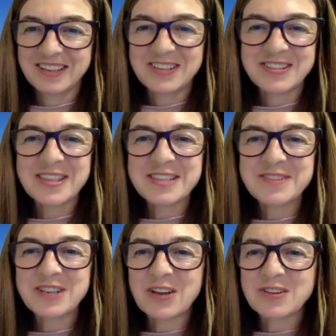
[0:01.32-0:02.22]
So this
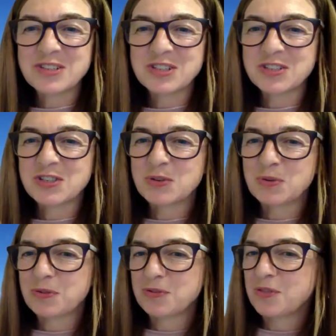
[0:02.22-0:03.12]
video is just to
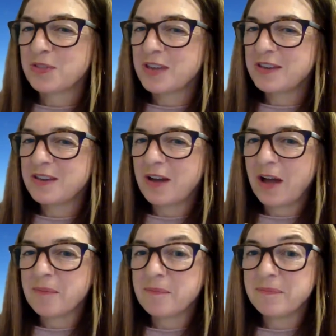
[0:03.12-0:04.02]
talk through the
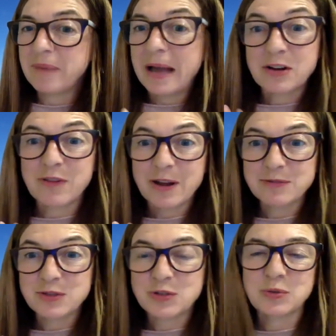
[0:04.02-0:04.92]

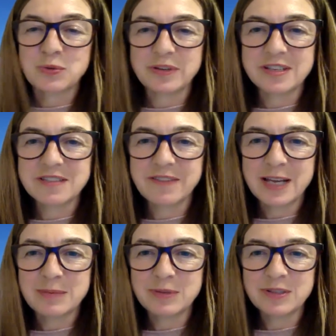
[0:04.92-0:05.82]
background tool that is
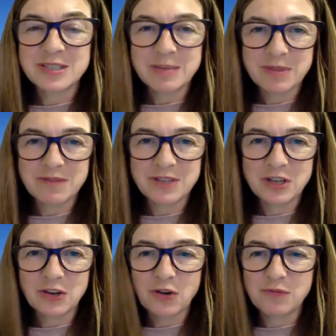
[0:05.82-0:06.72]
available in some of the
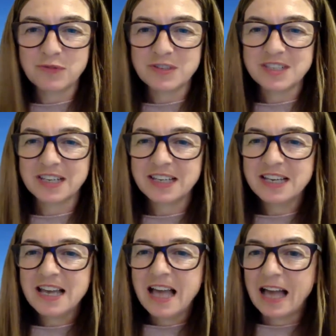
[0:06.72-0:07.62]
video conferencing.
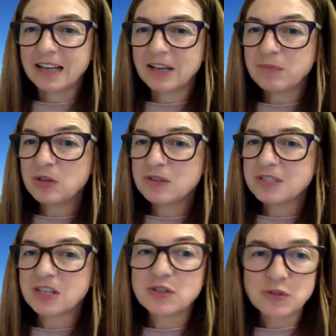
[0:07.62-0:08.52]
And I'm
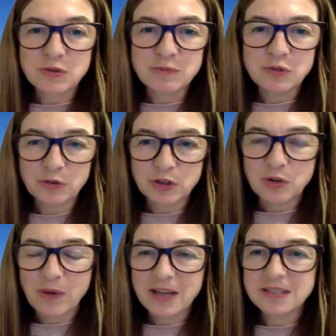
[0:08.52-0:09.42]
using
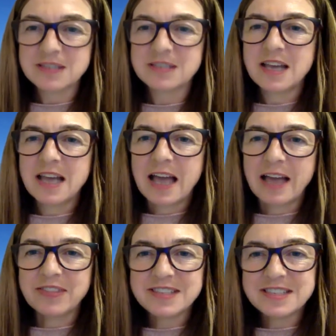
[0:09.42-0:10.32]
zoom.us,
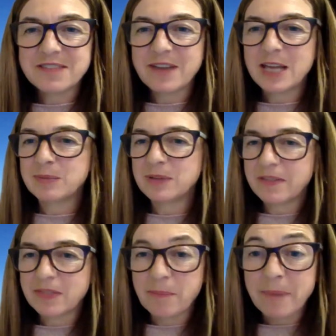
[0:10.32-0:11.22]
and this is available
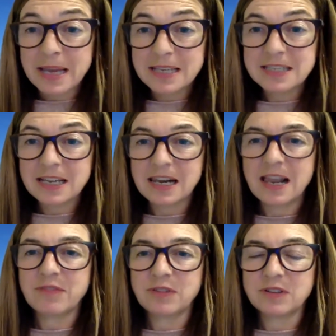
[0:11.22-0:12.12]
at the basic
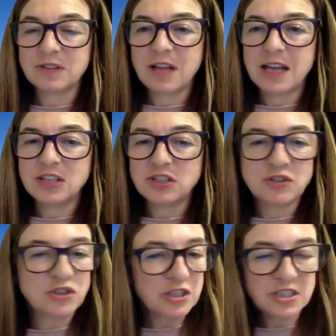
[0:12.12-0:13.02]
level, and you
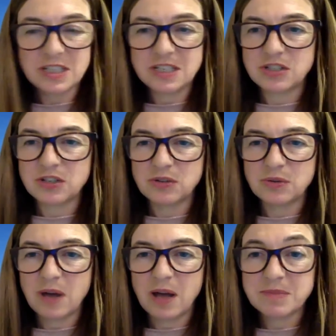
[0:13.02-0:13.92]
just need to
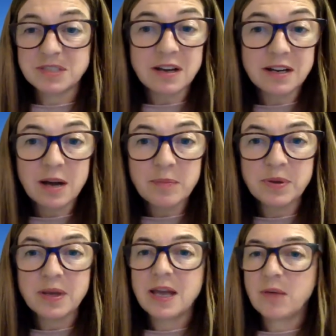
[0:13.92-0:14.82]
sign up.
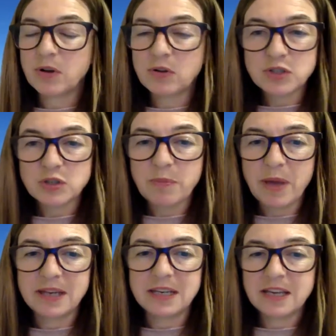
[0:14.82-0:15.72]
It won't cost you a
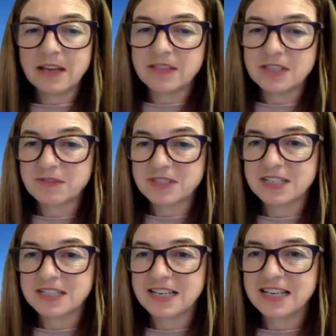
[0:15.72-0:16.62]
penny, and this
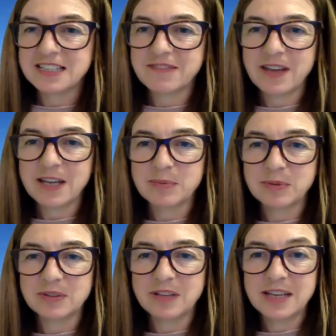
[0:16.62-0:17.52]
facility is
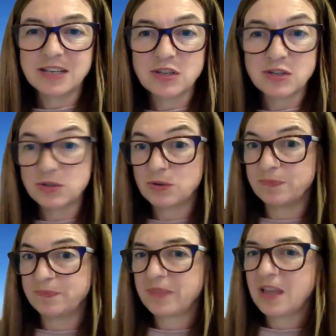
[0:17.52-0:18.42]
available in Zoom.
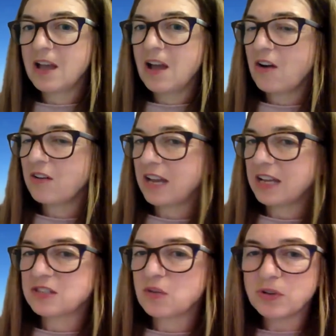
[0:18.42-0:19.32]
Okay,
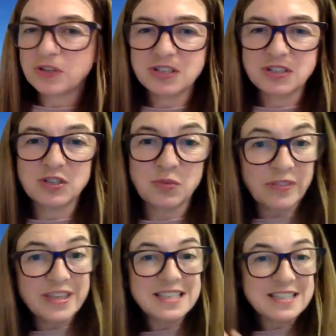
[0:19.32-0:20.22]
so what you need to do, well,
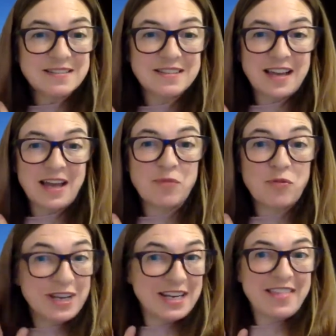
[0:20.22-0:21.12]
this isn't
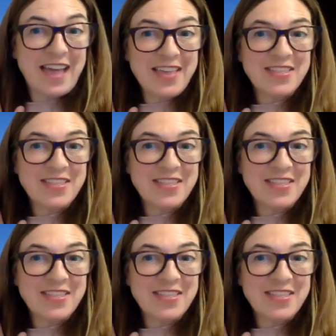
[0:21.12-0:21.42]
really there.